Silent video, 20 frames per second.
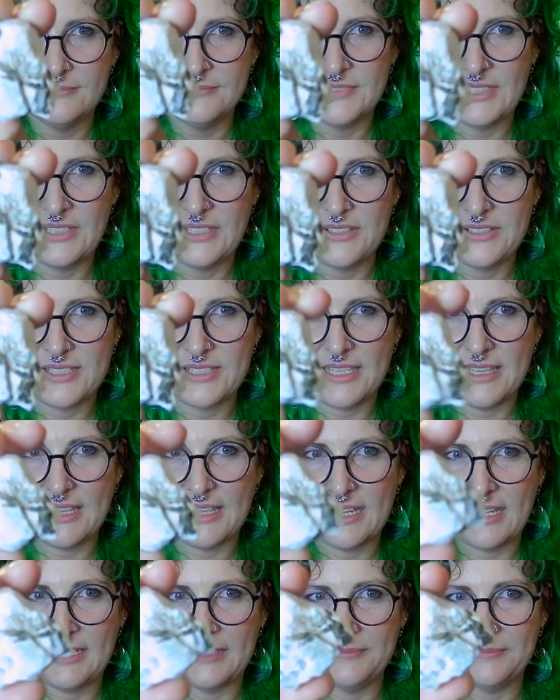You see
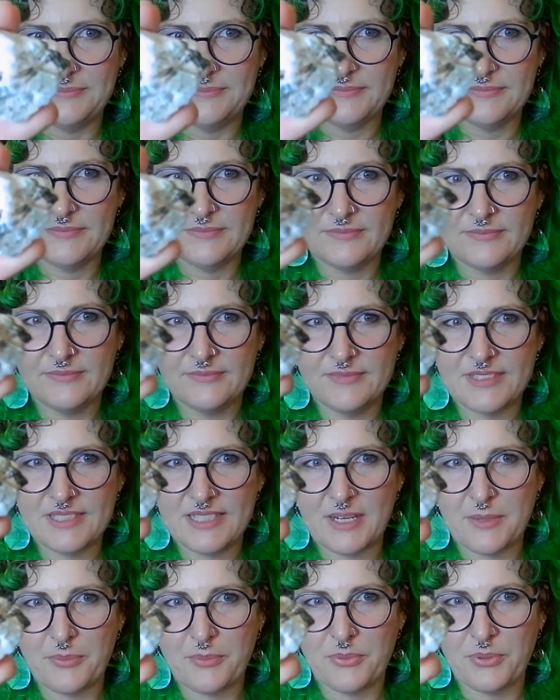that? It's
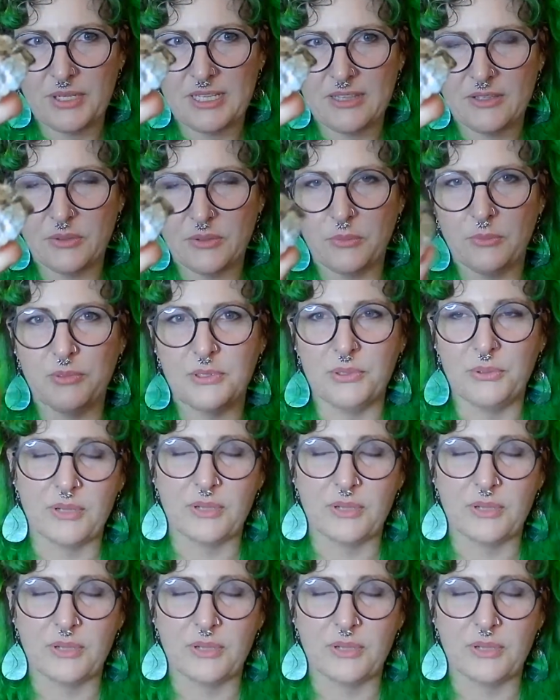got a pretty little blue